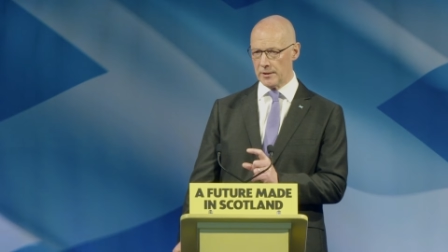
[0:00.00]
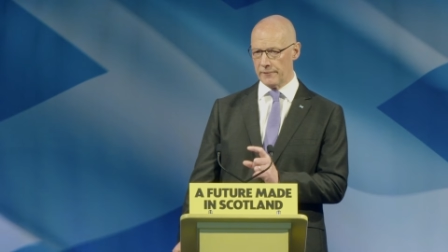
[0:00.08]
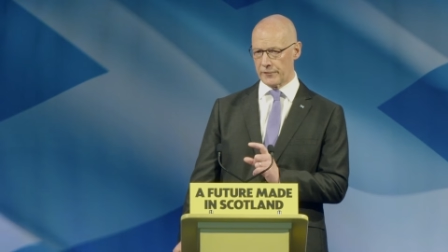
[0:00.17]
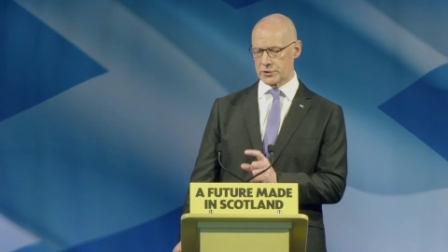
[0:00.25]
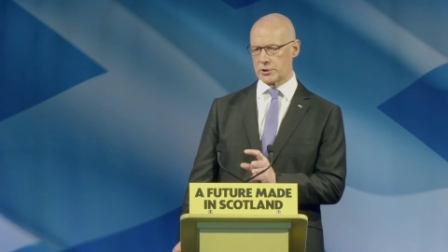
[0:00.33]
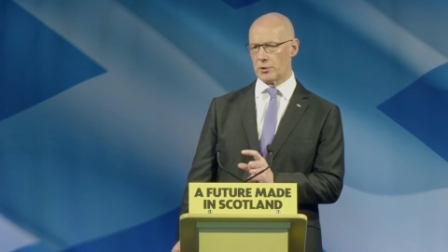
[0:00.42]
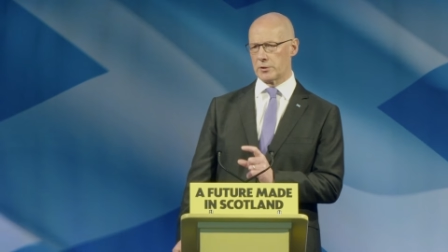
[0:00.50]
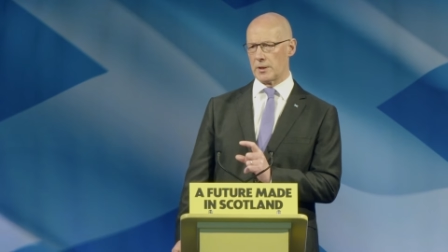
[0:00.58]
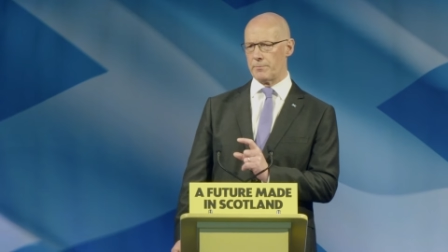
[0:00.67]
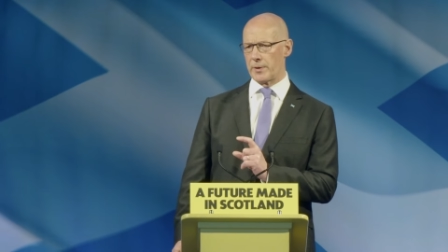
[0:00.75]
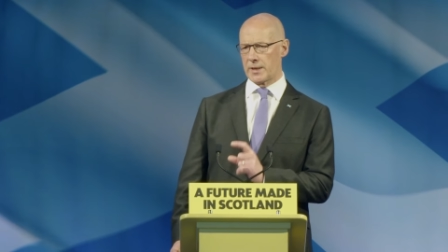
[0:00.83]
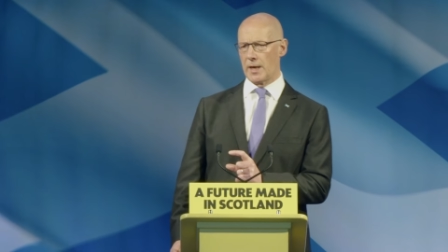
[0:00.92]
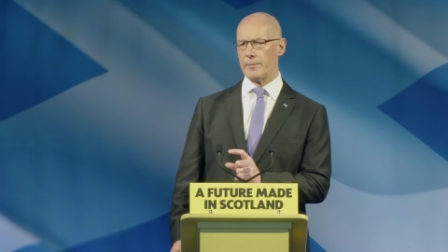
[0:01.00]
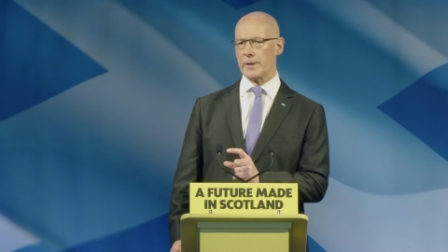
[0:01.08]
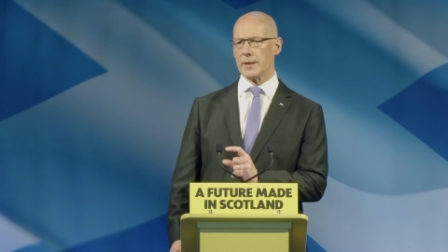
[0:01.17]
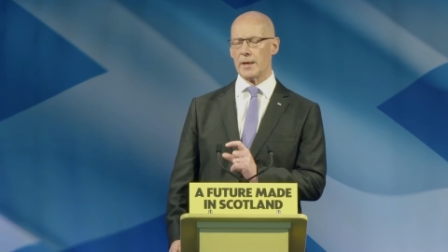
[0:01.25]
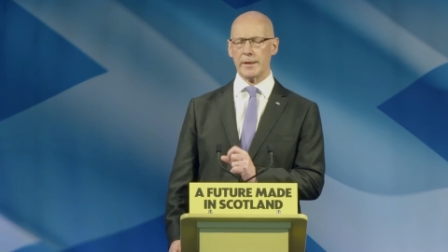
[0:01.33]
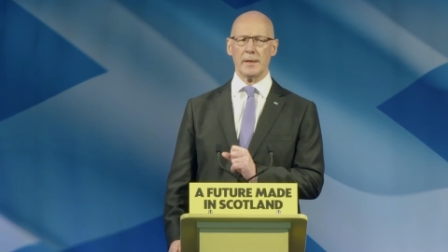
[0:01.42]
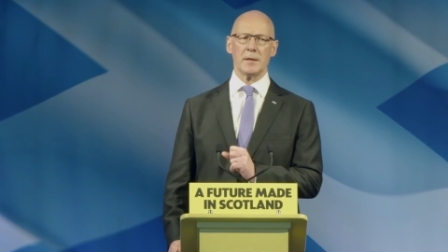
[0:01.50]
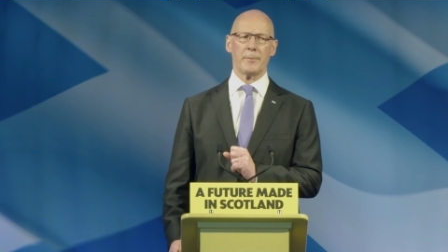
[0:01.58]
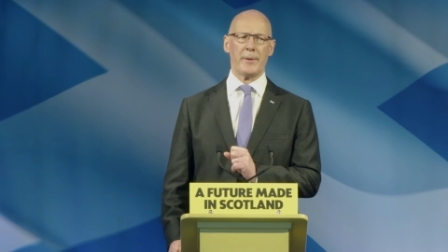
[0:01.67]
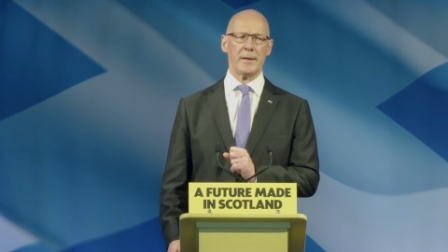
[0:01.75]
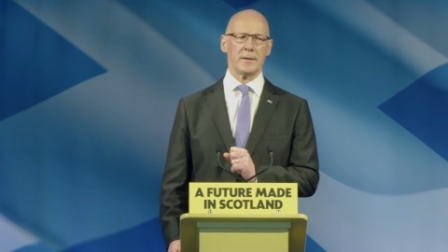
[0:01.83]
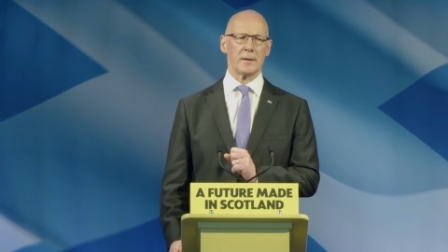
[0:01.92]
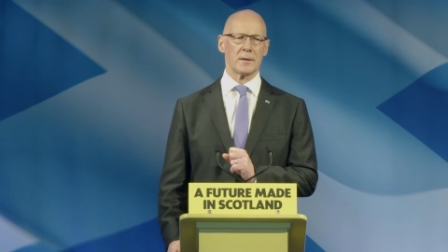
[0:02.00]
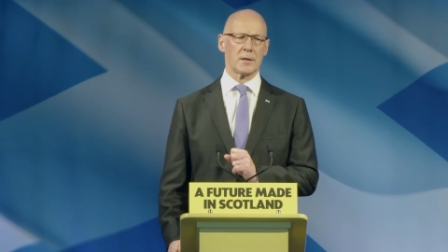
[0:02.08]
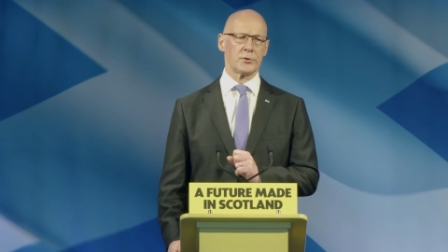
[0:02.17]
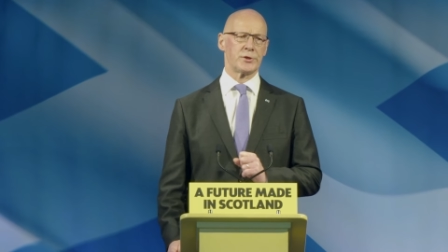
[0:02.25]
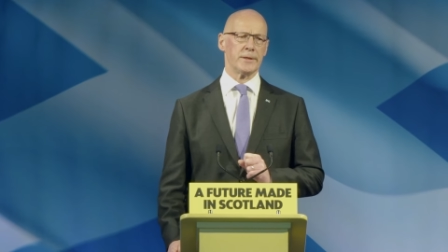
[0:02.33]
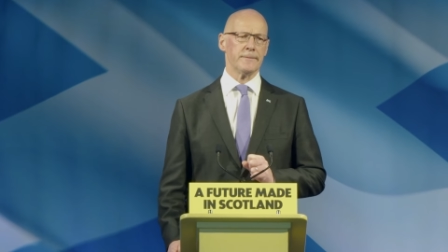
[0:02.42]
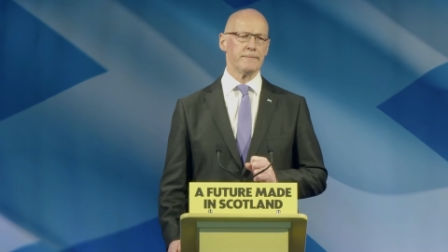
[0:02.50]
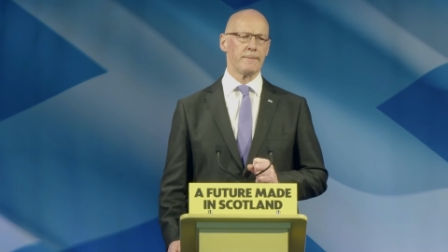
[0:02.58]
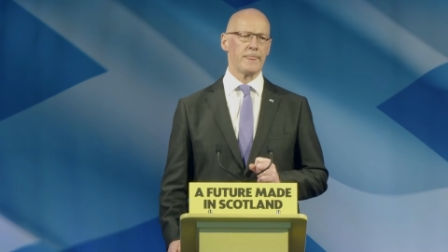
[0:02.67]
for Scotland becoming an independent country.